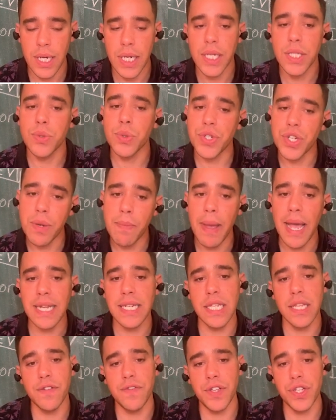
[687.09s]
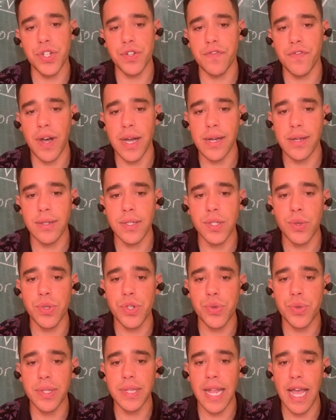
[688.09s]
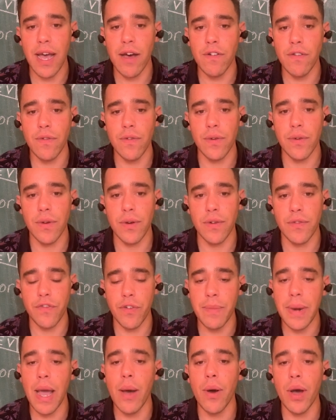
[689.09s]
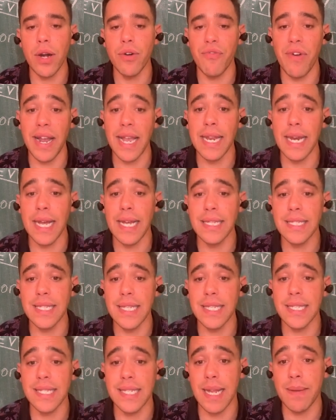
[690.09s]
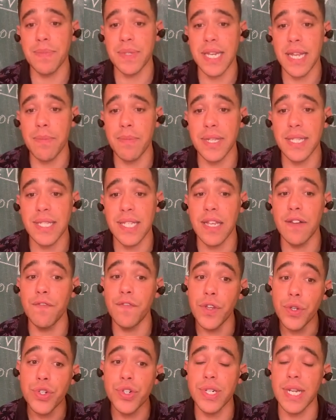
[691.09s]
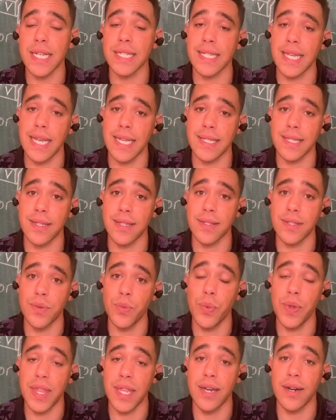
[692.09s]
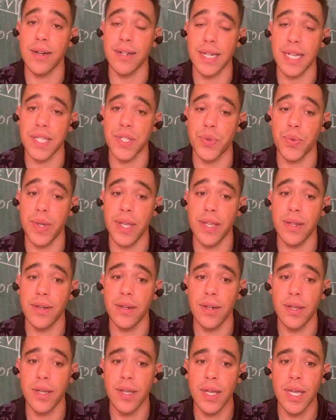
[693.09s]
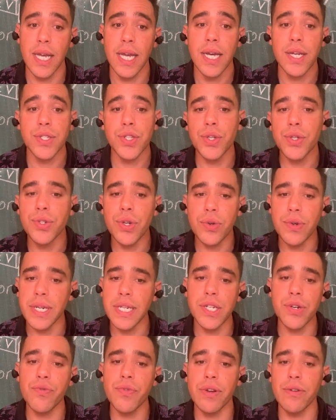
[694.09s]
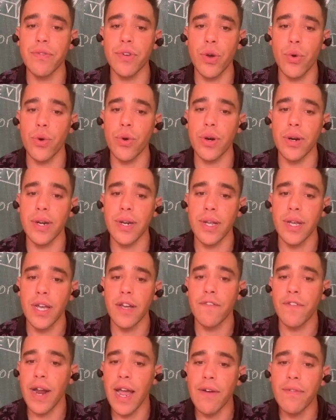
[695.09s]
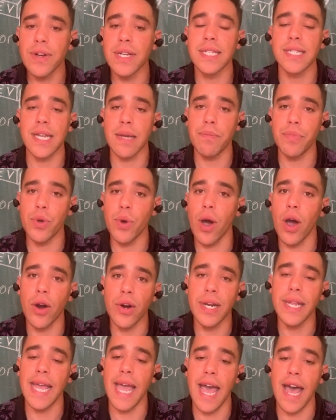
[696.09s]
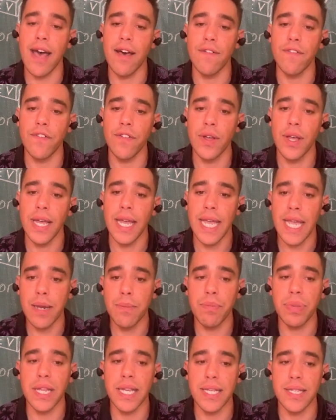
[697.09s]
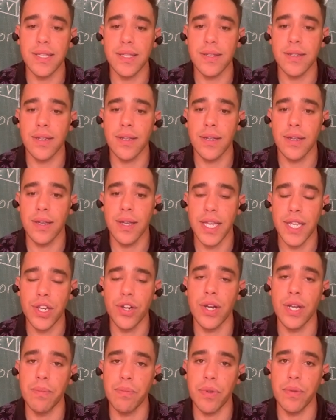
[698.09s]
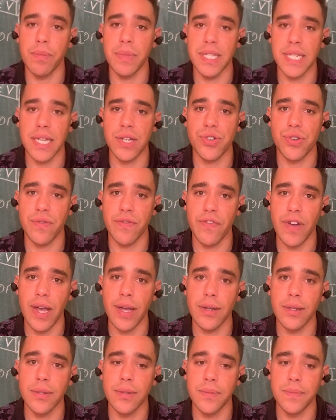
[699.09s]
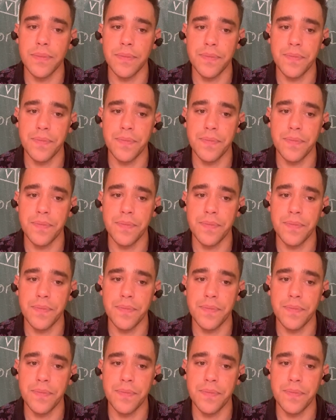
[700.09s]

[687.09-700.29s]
Switching back to the feature file, Squish will from now on recognize these step statements in future test cases within our test suite. So you don't need to re-record for every step you already have in place in your implementation file.